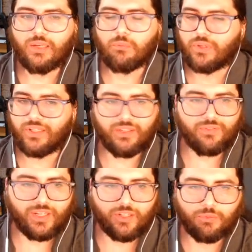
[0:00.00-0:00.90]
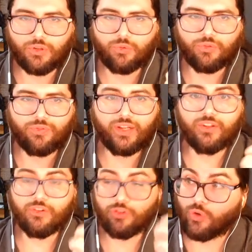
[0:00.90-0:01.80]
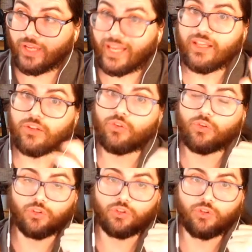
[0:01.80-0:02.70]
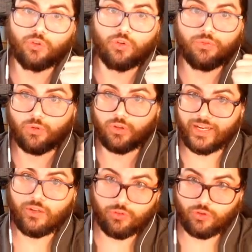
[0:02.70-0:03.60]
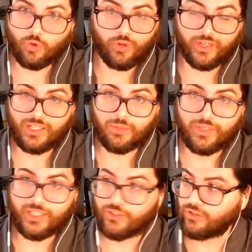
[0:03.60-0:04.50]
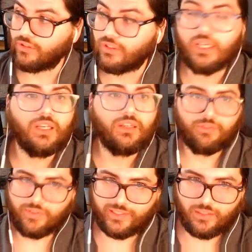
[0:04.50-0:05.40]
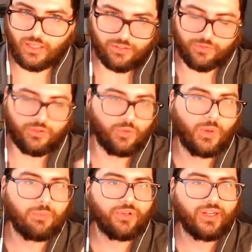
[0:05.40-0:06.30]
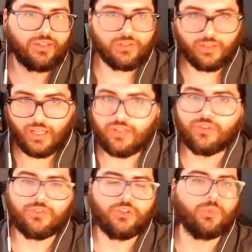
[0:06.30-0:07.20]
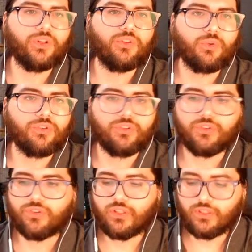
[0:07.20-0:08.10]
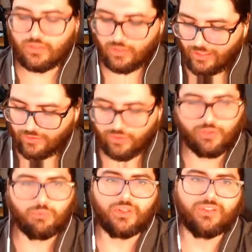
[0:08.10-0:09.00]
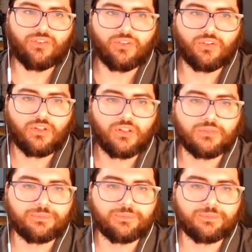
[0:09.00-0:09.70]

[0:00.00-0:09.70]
Plenty of textbooks will find this. You can search Google for Gauss Jordan elimination, find lots of good websites, lots of good resources, lots of good places to look.